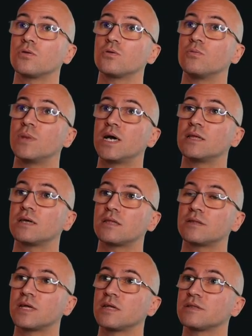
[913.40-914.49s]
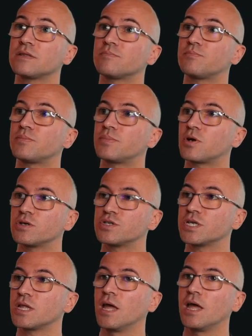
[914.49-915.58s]
to my data science
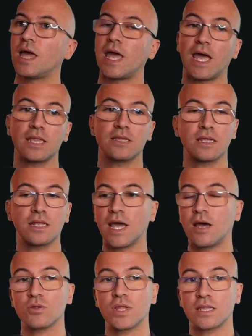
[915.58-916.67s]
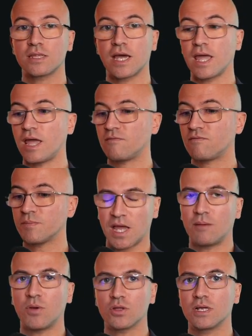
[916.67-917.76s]
project and uh, now that I have a
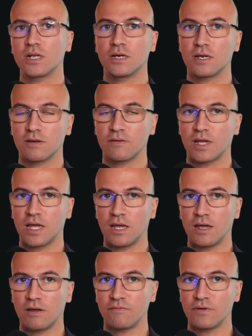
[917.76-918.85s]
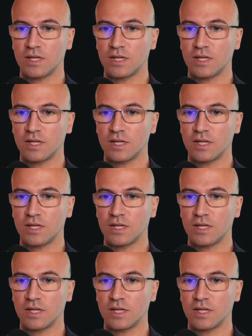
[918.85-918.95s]
model uh,